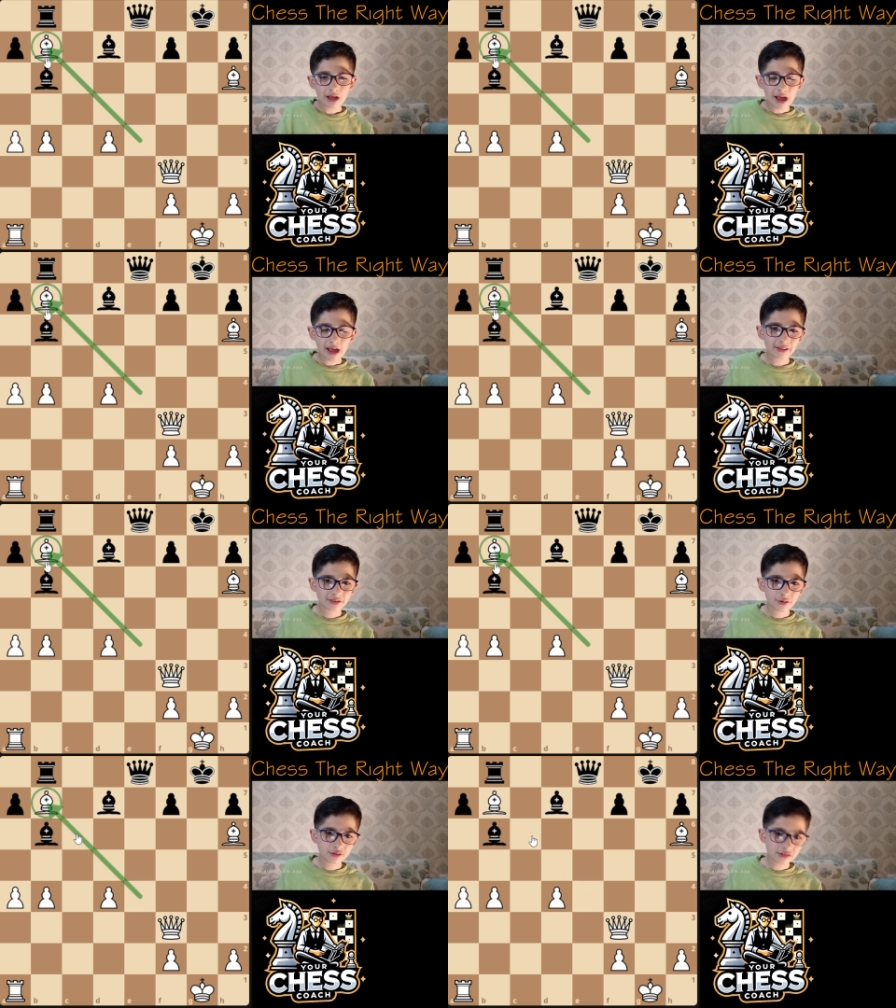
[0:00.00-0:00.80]
And
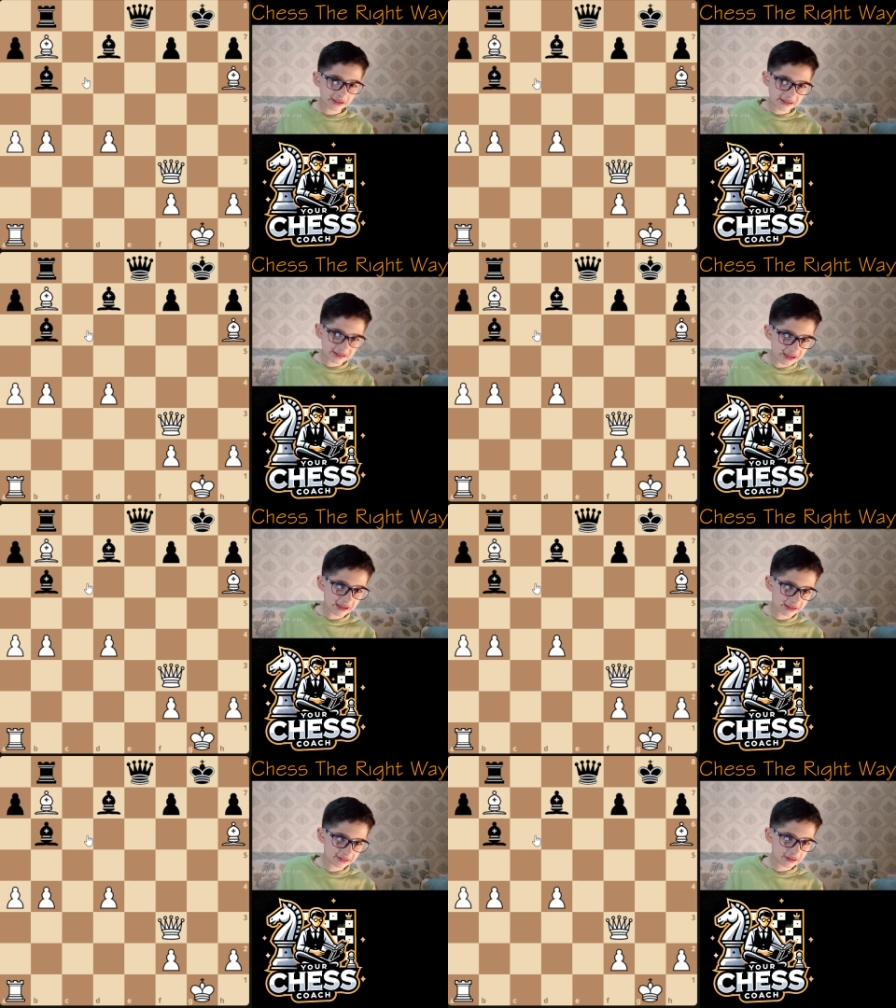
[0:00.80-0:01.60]
there's like a
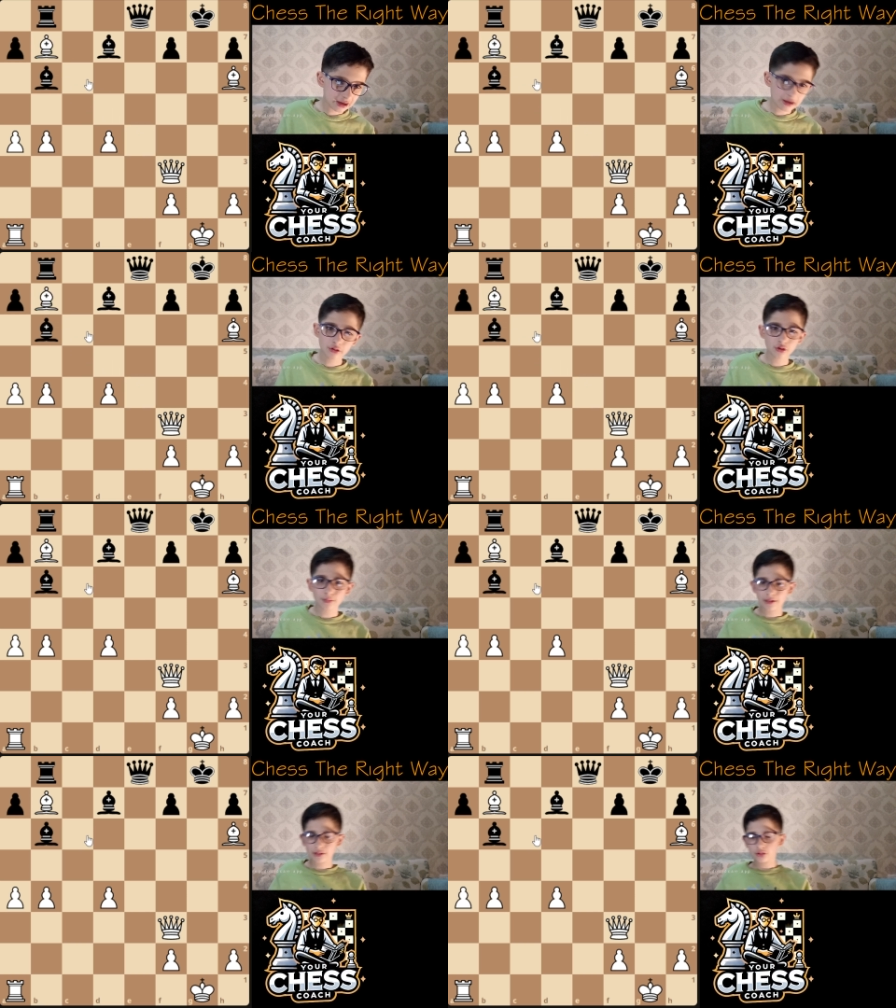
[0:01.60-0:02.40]
saying, I don't know
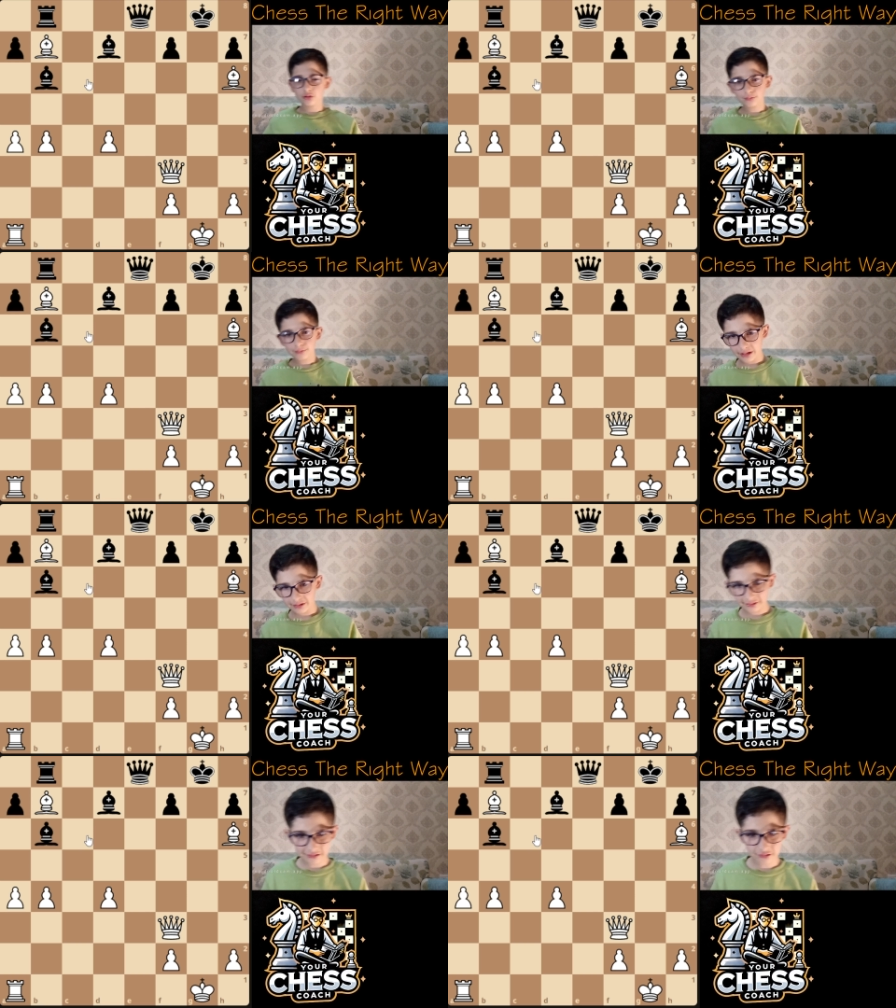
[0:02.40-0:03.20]
by who, but
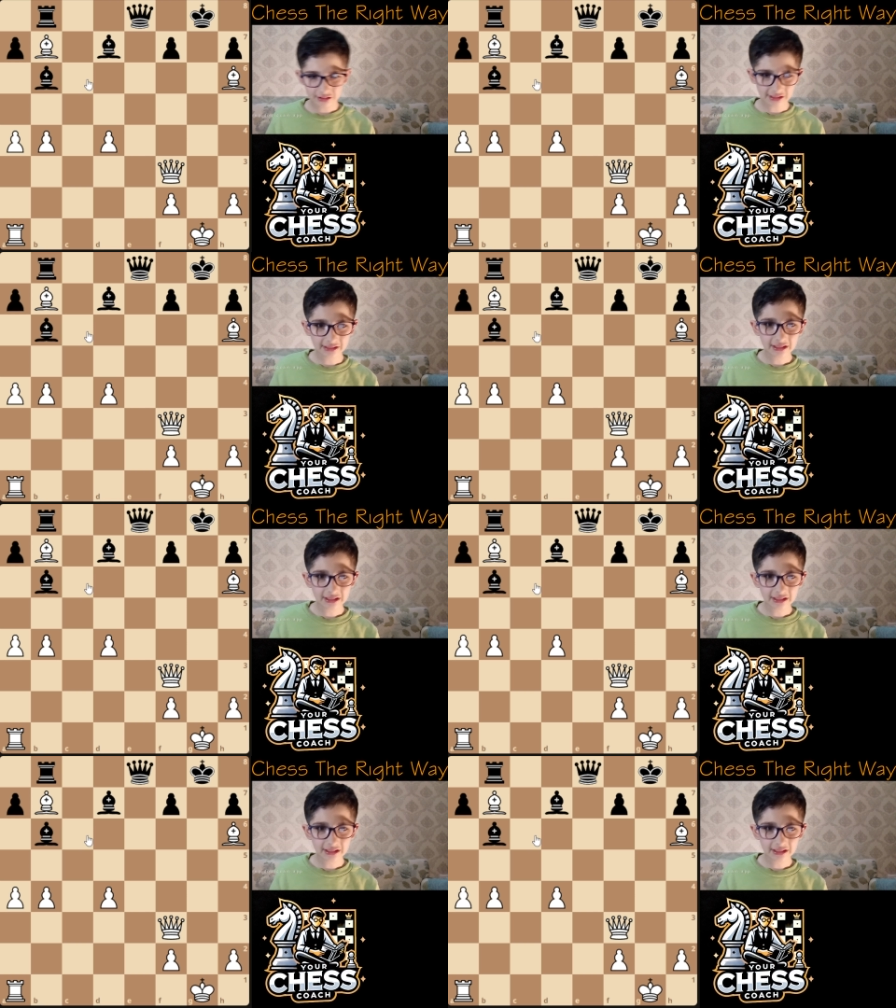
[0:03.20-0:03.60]
like there's a saying,